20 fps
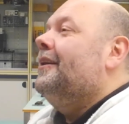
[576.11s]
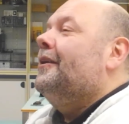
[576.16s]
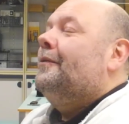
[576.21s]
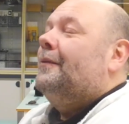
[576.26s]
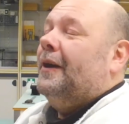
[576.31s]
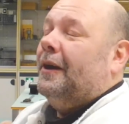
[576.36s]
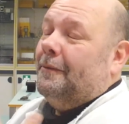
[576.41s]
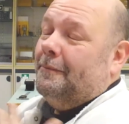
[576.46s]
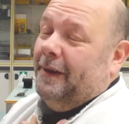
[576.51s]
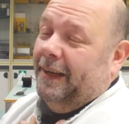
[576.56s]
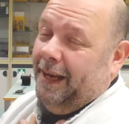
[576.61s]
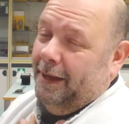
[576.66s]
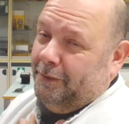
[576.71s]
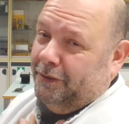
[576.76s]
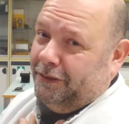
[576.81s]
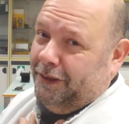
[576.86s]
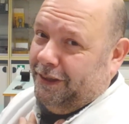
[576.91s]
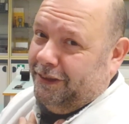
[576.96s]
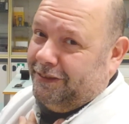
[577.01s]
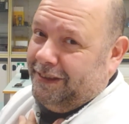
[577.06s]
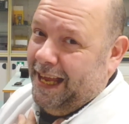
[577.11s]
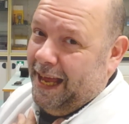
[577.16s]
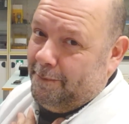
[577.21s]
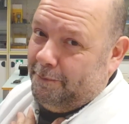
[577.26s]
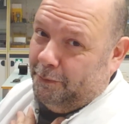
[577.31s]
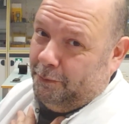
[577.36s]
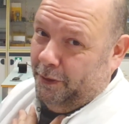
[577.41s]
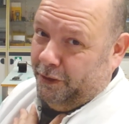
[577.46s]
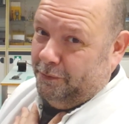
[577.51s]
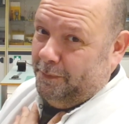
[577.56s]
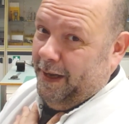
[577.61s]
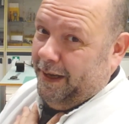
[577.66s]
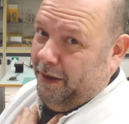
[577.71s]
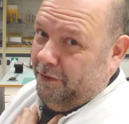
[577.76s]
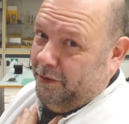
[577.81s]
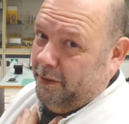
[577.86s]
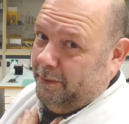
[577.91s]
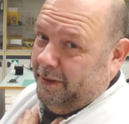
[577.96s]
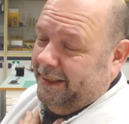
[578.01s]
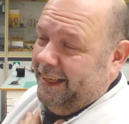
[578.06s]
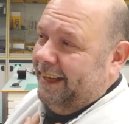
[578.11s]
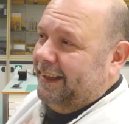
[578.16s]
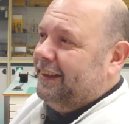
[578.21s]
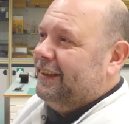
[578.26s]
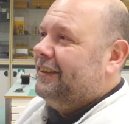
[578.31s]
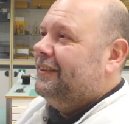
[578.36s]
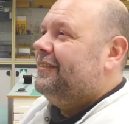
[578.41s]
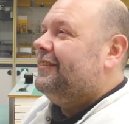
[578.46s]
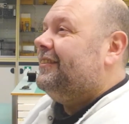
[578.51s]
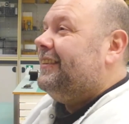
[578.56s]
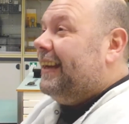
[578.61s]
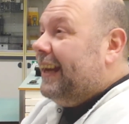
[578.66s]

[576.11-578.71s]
Well, my name is Kalle Slaap, watchmaker from the Netherlands.